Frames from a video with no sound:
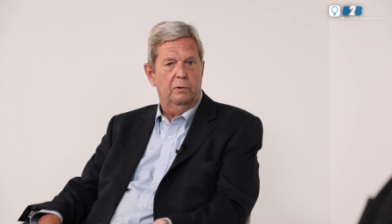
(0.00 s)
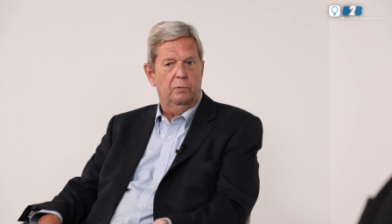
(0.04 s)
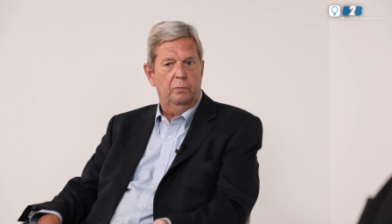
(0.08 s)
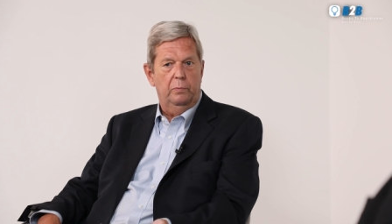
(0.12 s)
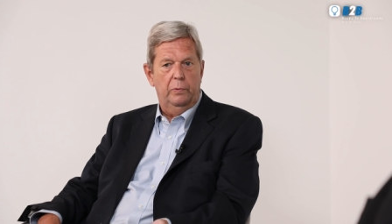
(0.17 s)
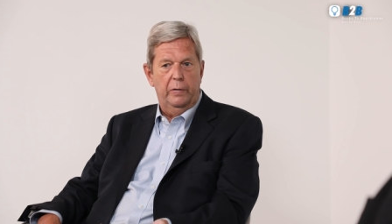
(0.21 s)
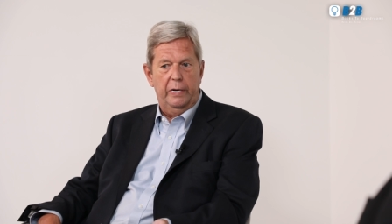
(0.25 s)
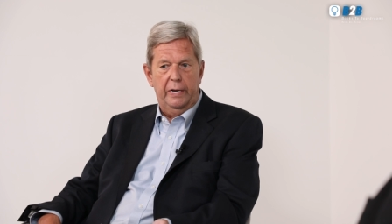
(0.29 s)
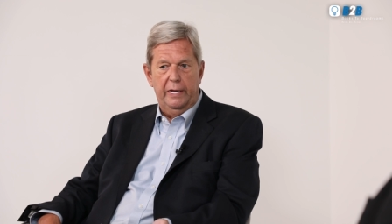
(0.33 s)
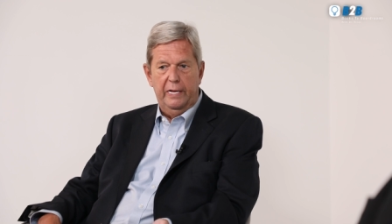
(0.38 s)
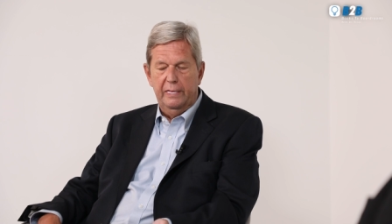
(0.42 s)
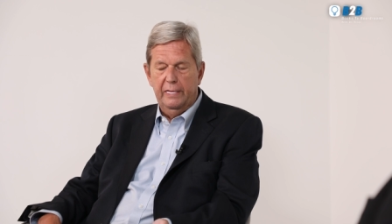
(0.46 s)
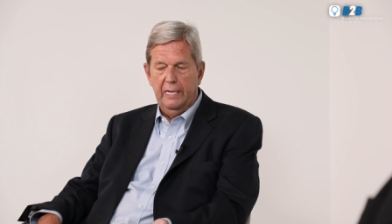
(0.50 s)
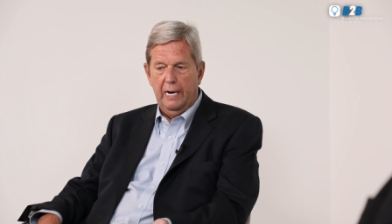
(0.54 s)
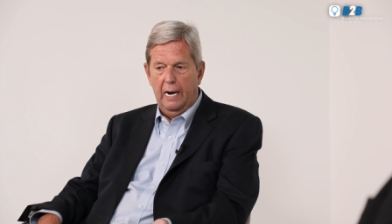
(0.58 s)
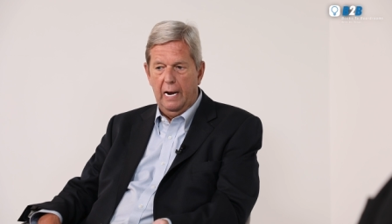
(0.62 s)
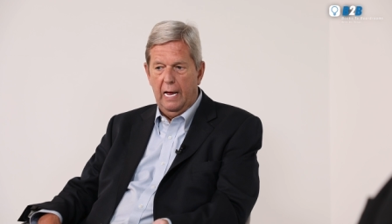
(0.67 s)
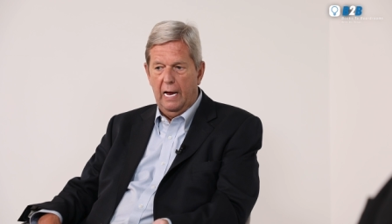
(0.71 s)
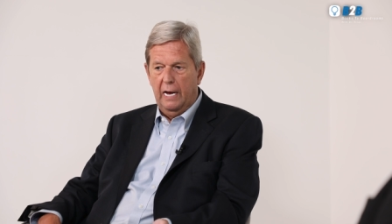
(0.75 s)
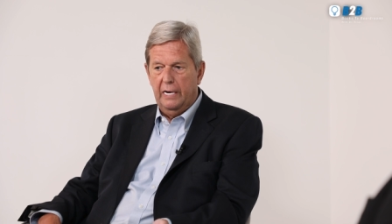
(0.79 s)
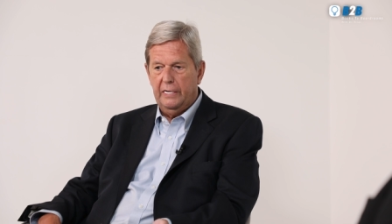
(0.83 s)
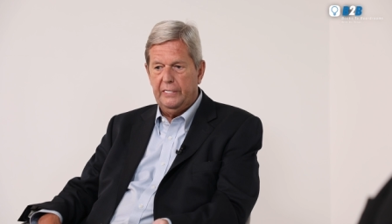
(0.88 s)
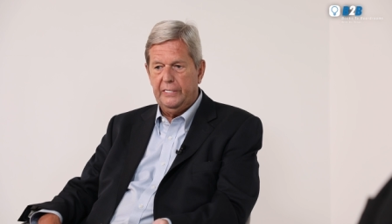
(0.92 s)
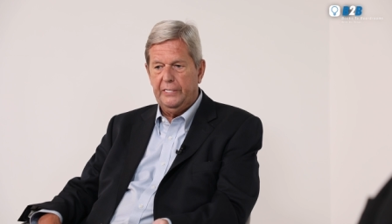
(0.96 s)
within the
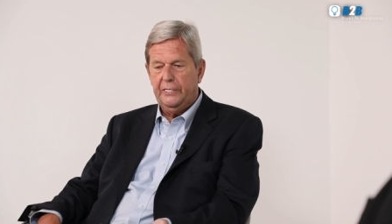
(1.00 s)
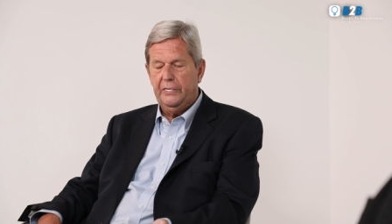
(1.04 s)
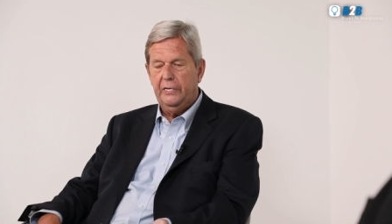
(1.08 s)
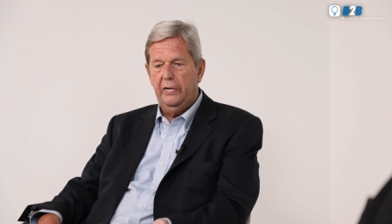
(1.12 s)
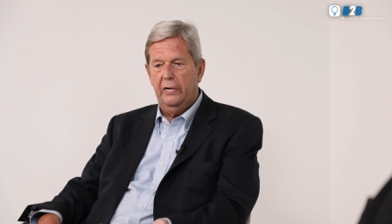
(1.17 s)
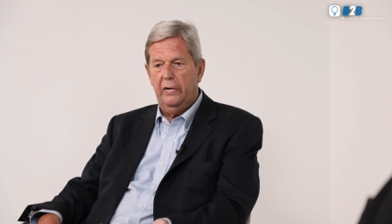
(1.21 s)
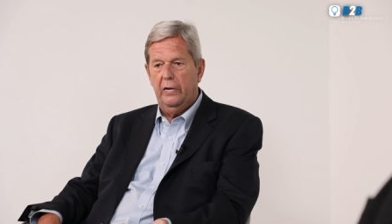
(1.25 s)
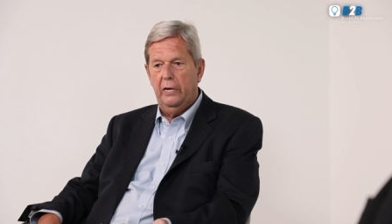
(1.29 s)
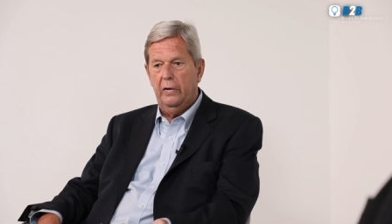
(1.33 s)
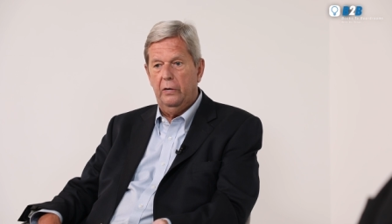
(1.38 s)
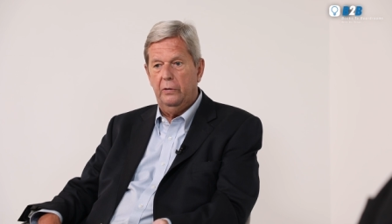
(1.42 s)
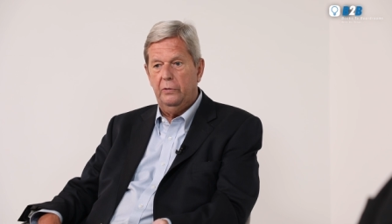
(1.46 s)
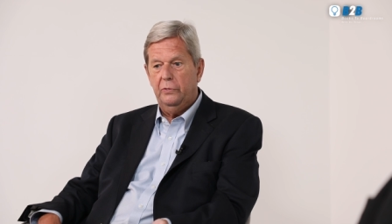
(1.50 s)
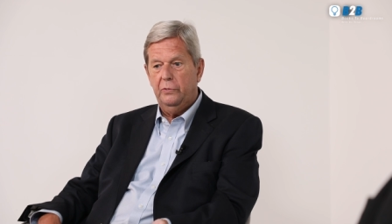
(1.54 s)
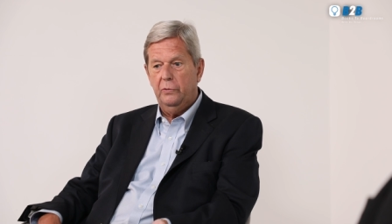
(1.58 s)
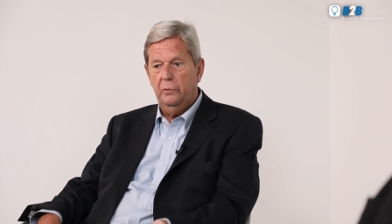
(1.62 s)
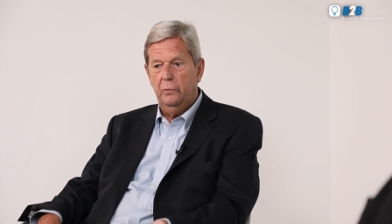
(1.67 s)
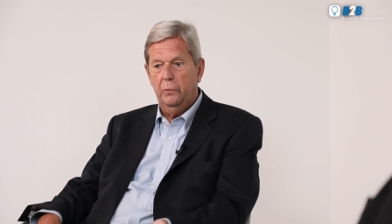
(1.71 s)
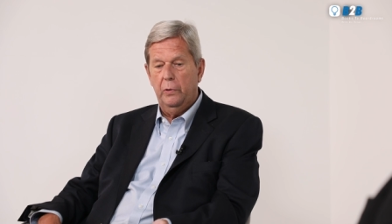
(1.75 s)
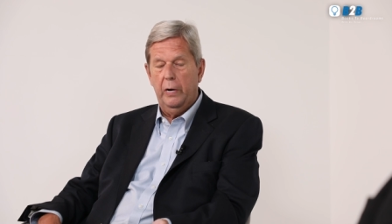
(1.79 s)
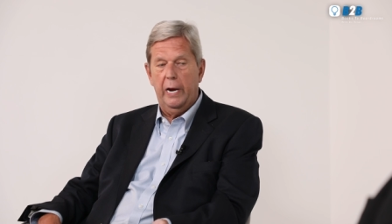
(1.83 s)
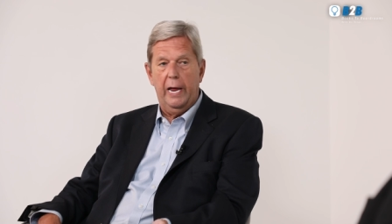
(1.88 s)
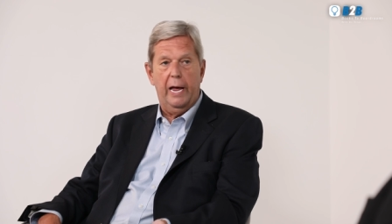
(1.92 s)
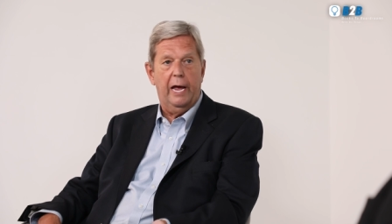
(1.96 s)
last uh,
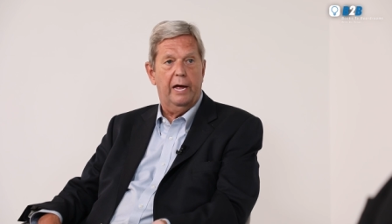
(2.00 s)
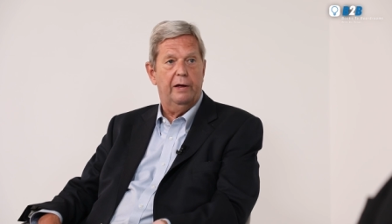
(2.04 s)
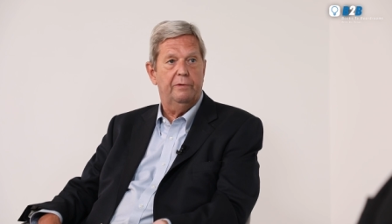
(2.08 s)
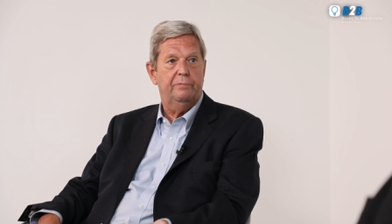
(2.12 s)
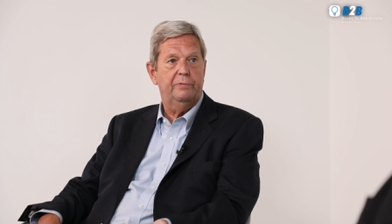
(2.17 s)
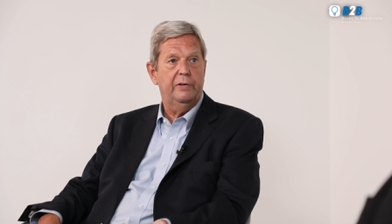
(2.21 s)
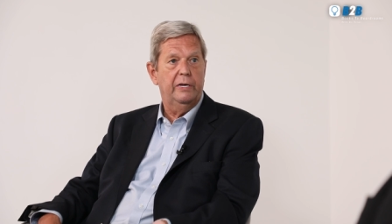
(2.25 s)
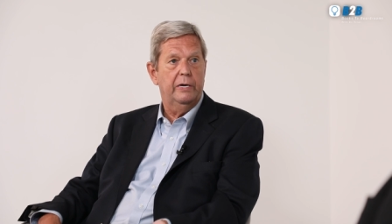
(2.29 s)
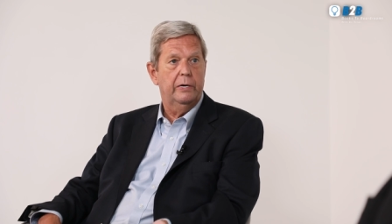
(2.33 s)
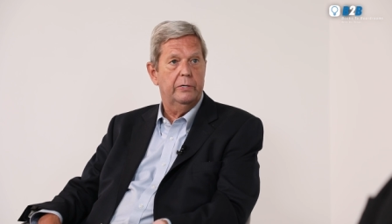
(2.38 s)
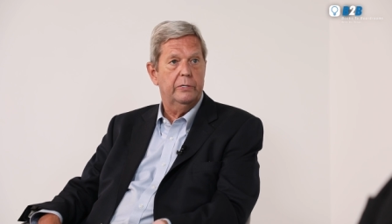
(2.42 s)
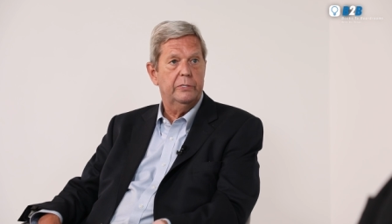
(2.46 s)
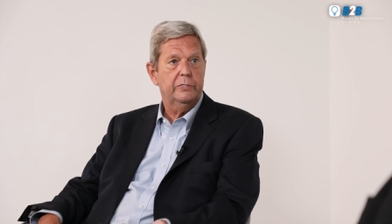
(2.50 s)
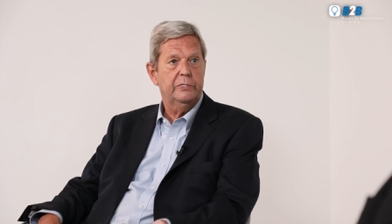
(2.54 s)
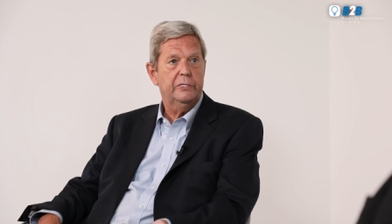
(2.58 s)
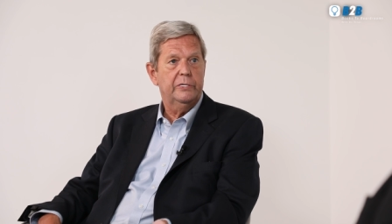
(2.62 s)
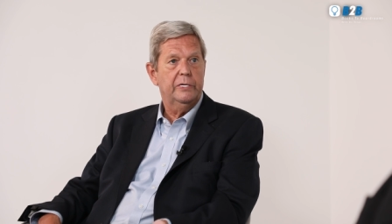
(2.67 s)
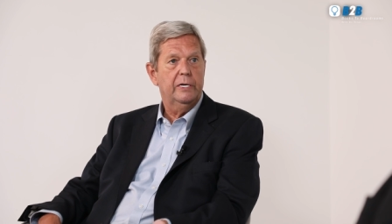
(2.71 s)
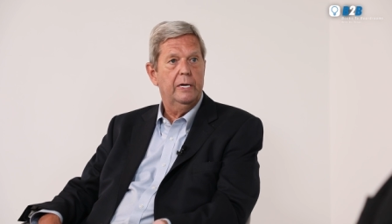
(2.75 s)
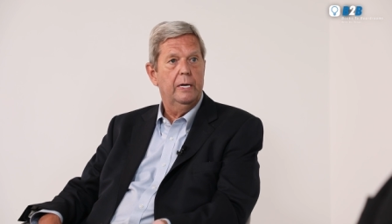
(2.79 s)
two and a half years.